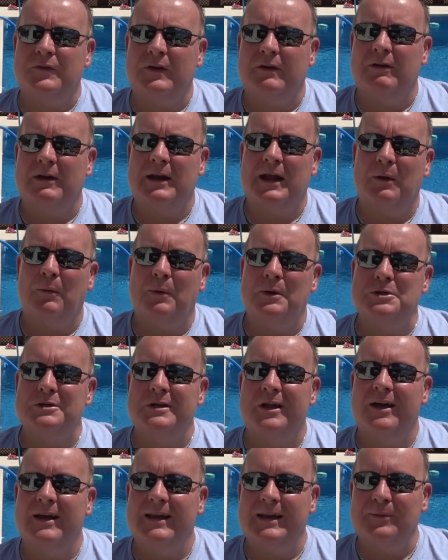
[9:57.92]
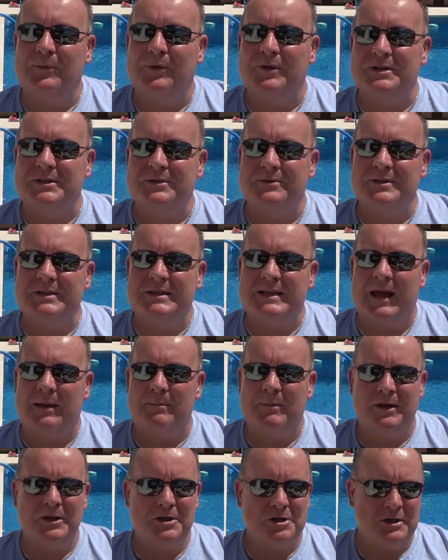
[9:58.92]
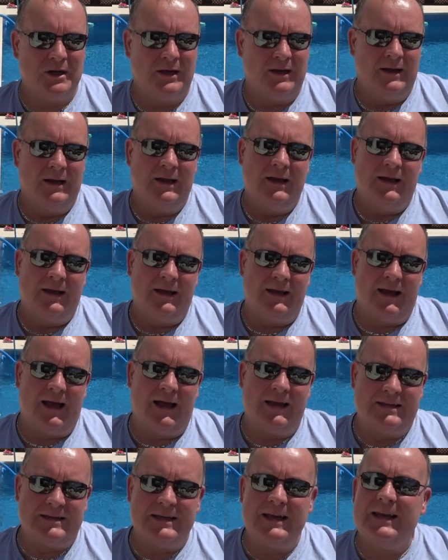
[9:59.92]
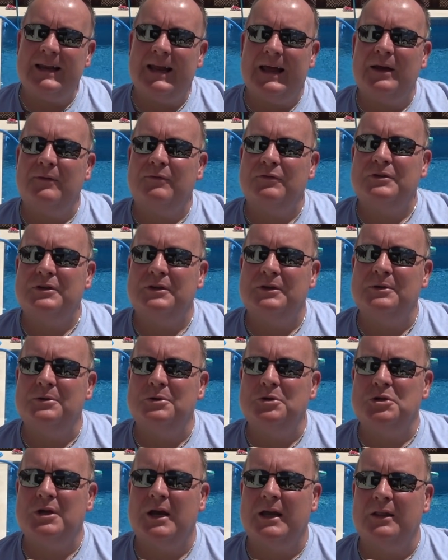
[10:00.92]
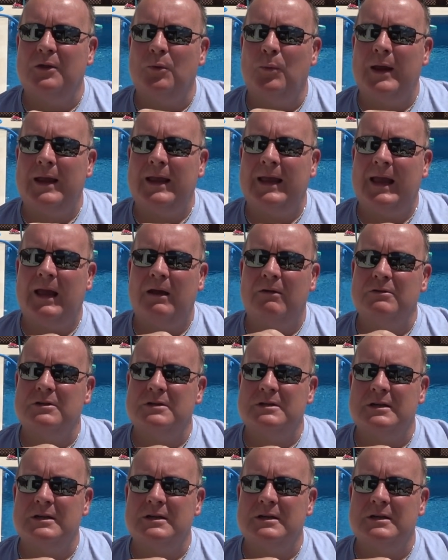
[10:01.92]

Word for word: figuring out which line it was that was damaged. I did have to shake the wing out